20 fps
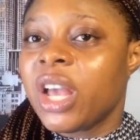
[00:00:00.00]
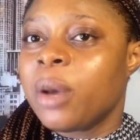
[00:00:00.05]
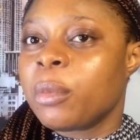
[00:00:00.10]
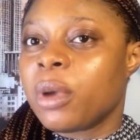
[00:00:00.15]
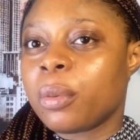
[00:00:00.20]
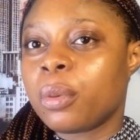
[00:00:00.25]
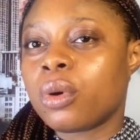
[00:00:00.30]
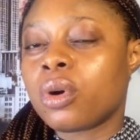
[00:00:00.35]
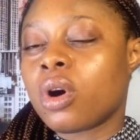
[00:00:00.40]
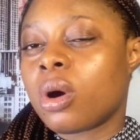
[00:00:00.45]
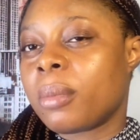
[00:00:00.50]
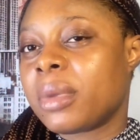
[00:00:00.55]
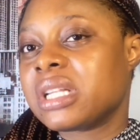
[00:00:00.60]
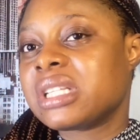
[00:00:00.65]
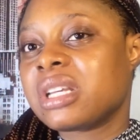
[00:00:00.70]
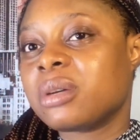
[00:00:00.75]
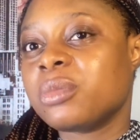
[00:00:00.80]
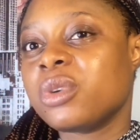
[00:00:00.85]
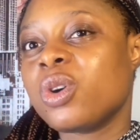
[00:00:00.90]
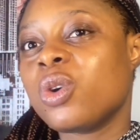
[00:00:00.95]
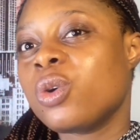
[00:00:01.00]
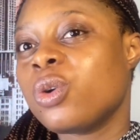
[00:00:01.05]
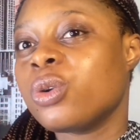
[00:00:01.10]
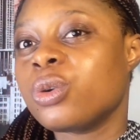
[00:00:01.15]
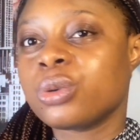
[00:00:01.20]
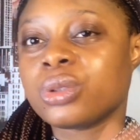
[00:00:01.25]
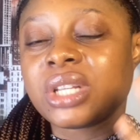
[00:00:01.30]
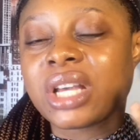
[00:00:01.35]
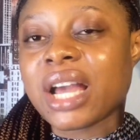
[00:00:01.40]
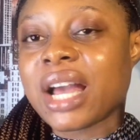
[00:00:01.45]
People come and tell me,
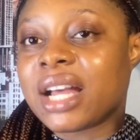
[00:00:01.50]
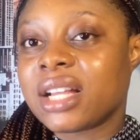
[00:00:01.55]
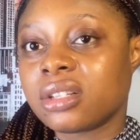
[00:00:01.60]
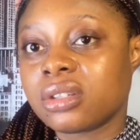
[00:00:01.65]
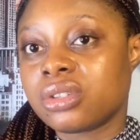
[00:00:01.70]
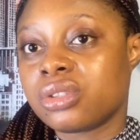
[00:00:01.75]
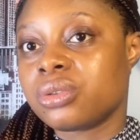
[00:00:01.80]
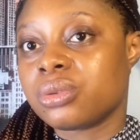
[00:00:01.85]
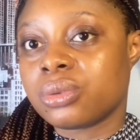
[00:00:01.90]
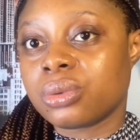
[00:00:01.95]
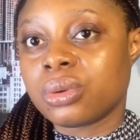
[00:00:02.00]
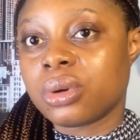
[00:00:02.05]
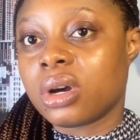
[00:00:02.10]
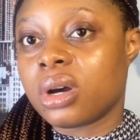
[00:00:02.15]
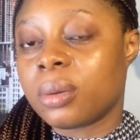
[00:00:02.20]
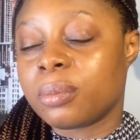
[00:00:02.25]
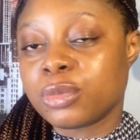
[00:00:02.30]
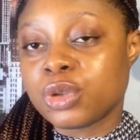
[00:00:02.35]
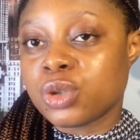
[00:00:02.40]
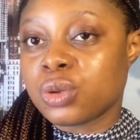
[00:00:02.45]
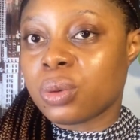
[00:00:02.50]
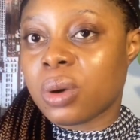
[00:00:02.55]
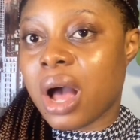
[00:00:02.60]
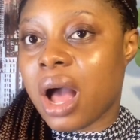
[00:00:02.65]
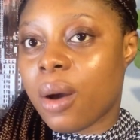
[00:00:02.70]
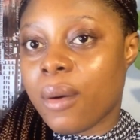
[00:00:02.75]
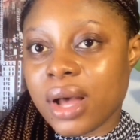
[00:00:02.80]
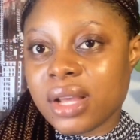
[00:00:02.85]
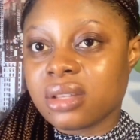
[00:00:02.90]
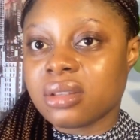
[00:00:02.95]
oh, they can't do 2
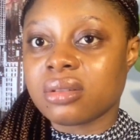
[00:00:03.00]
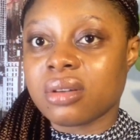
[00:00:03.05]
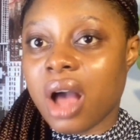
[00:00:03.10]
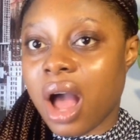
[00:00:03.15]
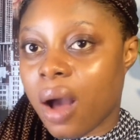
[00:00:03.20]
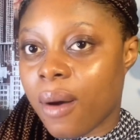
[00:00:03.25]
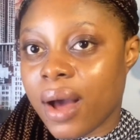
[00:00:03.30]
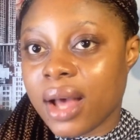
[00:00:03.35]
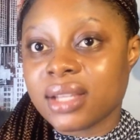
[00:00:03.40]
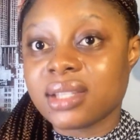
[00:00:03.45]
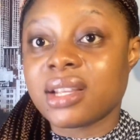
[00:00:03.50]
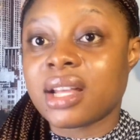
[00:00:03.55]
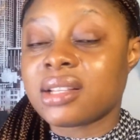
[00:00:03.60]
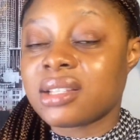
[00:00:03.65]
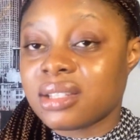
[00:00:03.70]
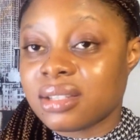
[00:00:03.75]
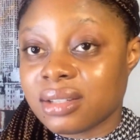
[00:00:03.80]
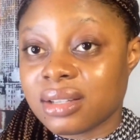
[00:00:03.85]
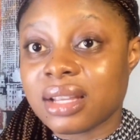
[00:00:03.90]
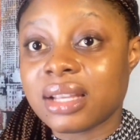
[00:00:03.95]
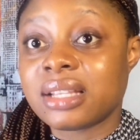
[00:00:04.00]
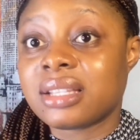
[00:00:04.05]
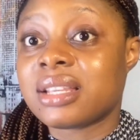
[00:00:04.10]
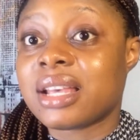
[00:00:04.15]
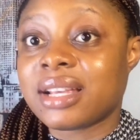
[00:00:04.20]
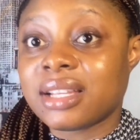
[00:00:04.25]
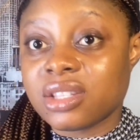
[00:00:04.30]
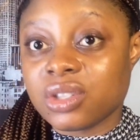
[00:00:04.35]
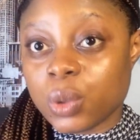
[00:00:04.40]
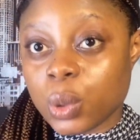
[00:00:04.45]
hours, it's
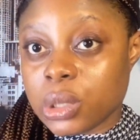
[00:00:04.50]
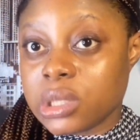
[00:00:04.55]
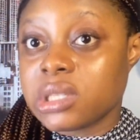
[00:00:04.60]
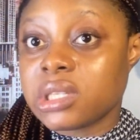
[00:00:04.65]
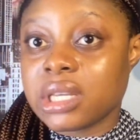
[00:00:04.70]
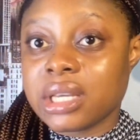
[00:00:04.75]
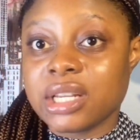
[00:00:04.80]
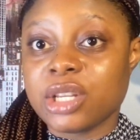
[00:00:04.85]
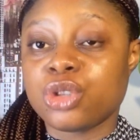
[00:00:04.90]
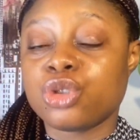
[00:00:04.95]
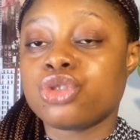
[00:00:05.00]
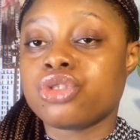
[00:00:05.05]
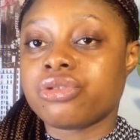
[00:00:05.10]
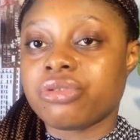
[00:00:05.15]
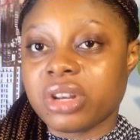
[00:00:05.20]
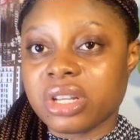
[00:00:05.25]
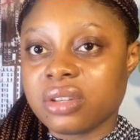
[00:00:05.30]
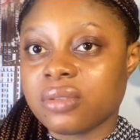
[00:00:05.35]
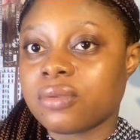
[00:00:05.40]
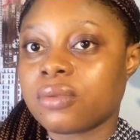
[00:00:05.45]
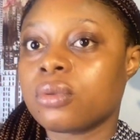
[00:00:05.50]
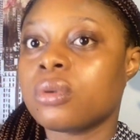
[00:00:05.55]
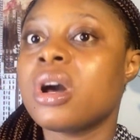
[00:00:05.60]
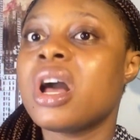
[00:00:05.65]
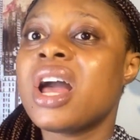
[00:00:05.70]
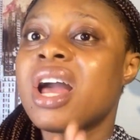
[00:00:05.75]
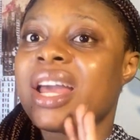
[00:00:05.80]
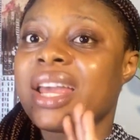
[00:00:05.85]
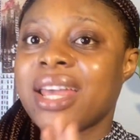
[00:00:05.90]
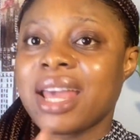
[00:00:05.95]
exhausting, it's stressful.
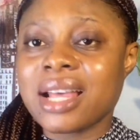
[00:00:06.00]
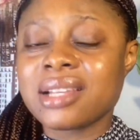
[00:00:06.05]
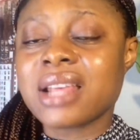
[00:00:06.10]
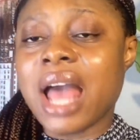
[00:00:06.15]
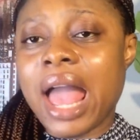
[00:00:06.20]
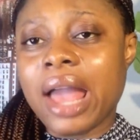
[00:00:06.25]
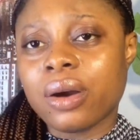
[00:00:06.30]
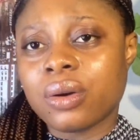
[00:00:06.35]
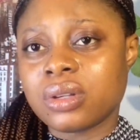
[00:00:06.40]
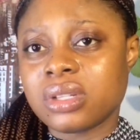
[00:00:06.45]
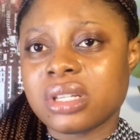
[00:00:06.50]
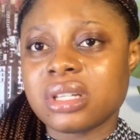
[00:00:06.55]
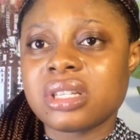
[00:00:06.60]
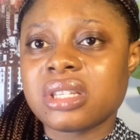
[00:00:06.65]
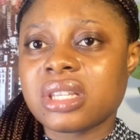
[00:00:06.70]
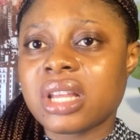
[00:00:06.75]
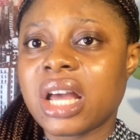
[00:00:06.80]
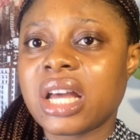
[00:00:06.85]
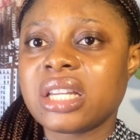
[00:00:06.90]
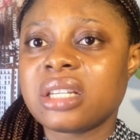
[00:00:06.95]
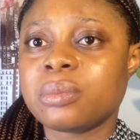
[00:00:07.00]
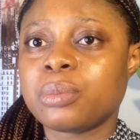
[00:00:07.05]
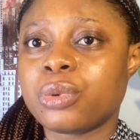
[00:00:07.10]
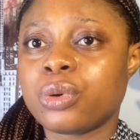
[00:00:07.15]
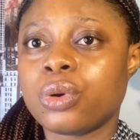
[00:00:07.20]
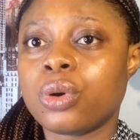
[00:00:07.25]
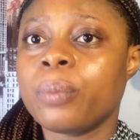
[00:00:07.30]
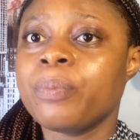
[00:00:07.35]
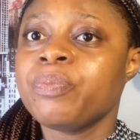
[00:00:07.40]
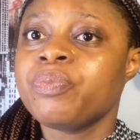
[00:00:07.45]
Yes, I understand,
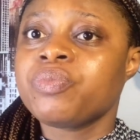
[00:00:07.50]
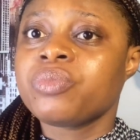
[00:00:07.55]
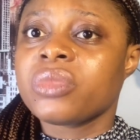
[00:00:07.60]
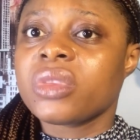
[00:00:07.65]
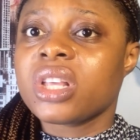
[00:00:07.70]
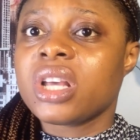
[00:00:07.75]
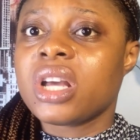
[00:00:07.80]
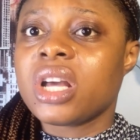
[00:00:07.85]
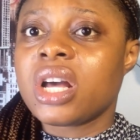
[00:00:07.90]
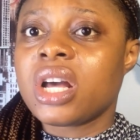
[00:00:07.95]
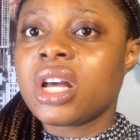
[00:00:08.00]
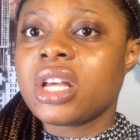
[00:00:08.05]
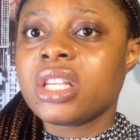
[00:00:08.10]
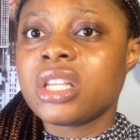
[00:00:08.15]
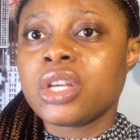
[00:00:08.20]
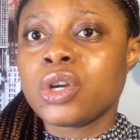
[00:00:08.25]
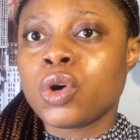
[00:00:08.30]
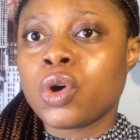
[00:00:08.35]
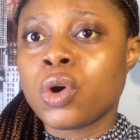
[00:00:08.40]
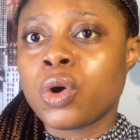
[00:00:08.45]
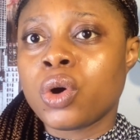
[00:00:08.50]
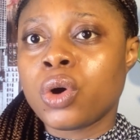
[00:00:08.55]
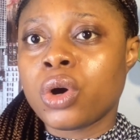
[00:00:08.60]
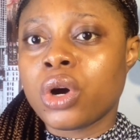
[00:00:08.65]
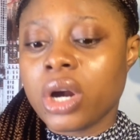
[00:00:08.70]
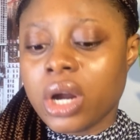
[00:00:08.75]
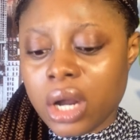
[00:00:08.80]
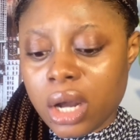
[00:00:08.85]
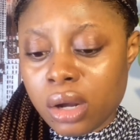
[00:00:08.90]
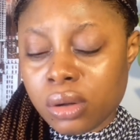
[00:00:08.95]
but
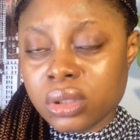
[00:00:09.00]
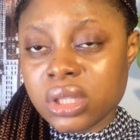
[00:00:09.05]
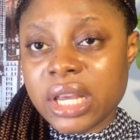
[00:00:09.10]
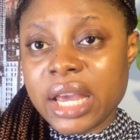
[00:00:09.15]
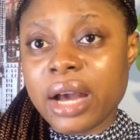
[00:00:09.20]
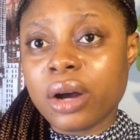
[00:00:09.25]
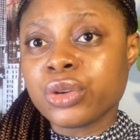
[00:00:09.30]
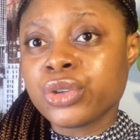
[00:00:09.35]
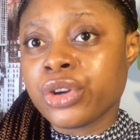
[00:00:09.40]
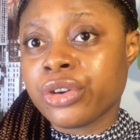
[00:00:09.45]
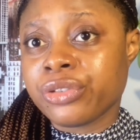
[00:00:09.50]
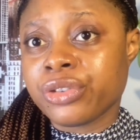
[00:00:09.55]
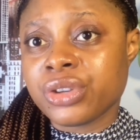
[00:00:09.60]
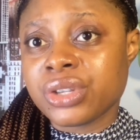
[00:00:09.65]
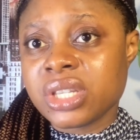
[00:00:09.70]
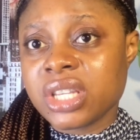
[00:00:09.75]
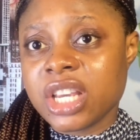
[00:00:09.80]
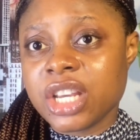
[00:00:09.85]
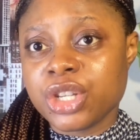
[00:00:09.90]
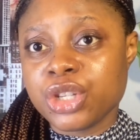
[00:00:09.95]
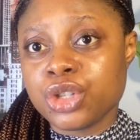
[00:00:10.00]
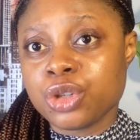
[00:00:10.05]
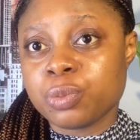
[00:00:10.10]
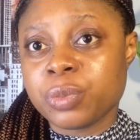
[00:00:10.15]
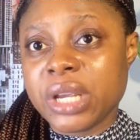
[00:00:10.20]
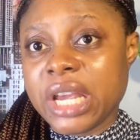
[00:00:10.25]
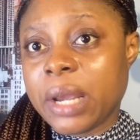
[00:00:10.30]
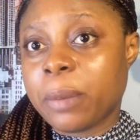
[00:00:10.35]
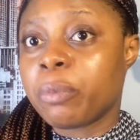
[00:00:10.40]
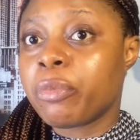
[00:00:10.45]
the health of your skin should
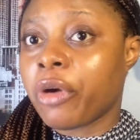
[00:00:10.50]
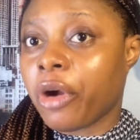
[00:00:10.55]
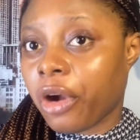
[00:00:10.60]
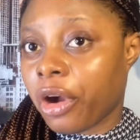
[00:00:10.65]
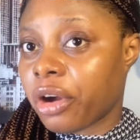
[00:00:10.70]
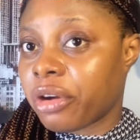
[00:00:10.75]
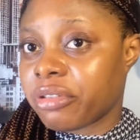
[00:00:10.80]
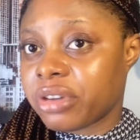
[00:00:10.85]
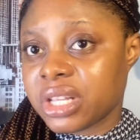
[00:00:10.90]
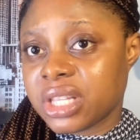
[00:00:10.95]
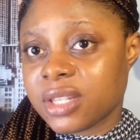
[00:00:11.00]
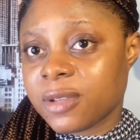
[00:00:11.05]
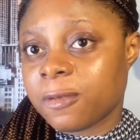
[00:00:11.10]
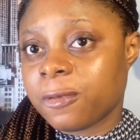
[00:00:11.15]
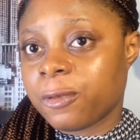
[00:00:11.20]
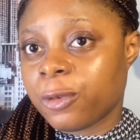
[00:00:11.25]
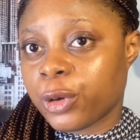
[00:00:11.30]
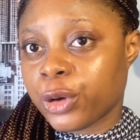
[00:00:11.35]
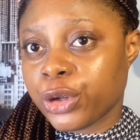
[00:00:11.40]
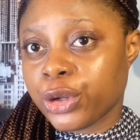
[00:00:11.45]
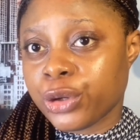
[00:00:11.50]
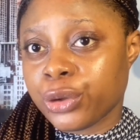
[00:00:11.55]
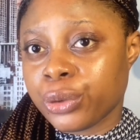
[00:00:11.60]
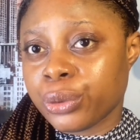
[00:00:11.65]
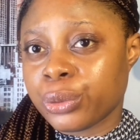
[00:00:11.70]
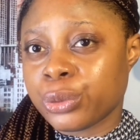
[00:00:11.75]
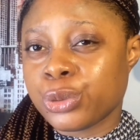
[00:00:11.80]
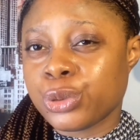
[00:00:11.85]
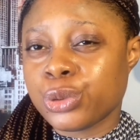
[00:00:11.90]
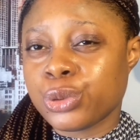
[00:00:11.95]
be a priority for
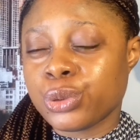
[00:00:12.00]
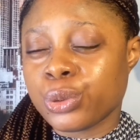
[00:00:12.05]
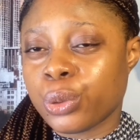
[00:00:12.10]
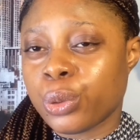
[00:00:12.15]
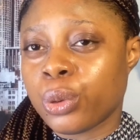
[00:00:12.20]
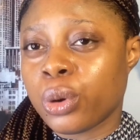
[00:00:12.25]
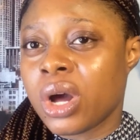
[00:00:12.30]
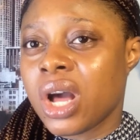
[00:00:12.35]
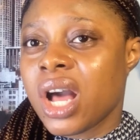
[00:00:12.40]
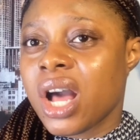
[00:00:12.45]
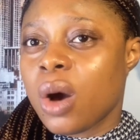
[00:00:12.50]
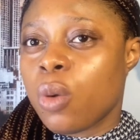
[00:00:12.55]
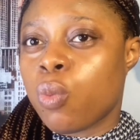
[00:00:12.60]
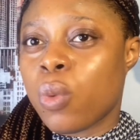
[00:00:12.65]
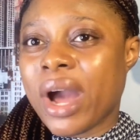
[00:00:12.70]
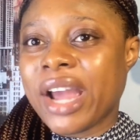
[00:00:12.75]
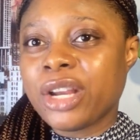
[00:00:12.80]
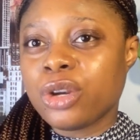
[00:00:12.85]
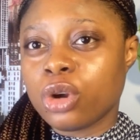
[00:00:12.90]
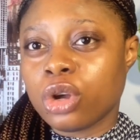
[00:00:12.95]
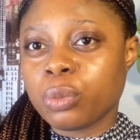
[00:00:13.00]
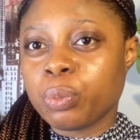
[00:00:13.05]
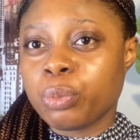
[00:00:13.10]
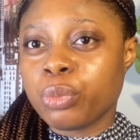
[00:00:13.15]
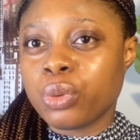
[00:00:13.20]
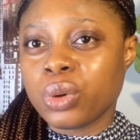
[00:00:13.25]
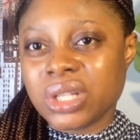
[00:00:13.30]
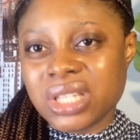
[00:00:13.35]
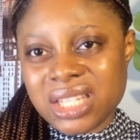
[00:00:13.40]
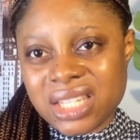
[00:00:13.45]
you. So why not
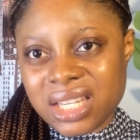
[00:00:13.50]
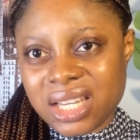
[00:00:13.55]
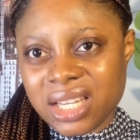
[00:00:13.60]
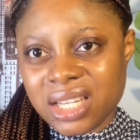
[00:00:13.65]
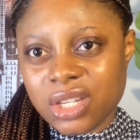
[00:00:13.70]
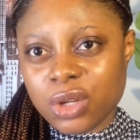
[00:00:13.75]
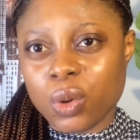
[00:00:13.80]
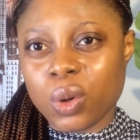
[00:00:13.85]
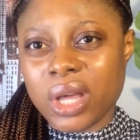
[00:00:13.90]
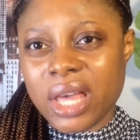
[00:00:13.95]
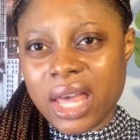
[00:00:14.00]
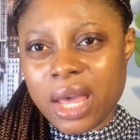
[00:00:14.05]
putting your